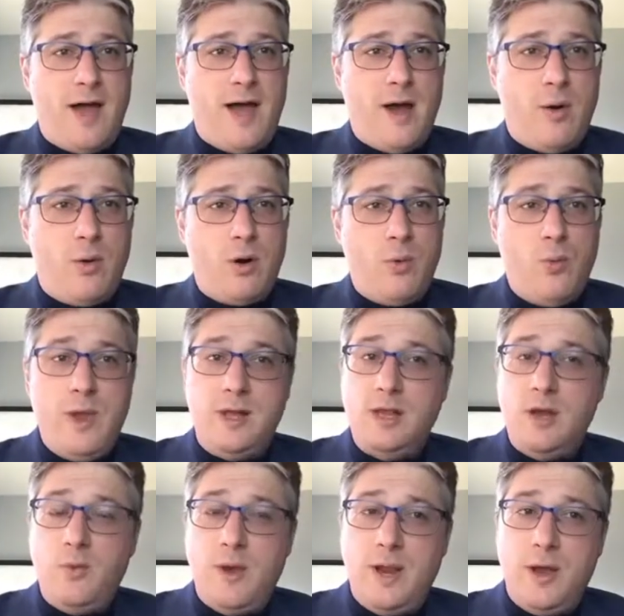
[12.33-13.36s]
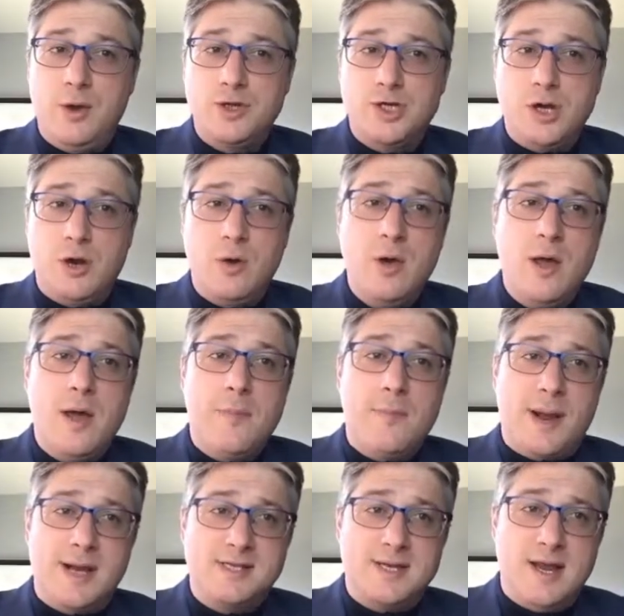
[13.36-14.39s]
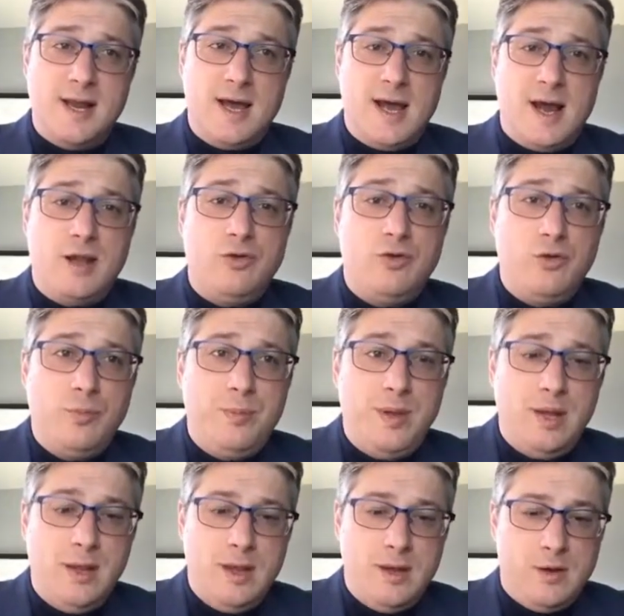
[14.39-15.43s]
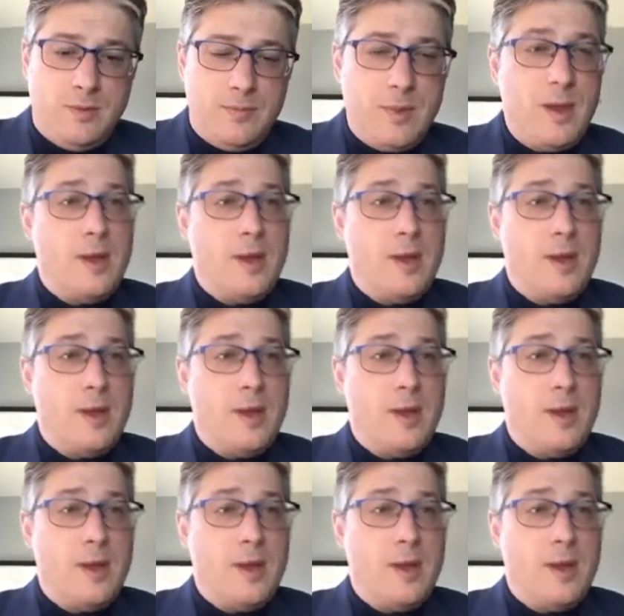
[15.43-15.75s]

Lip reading: our weekly radio show, Para Ser Legal, To Be Legal.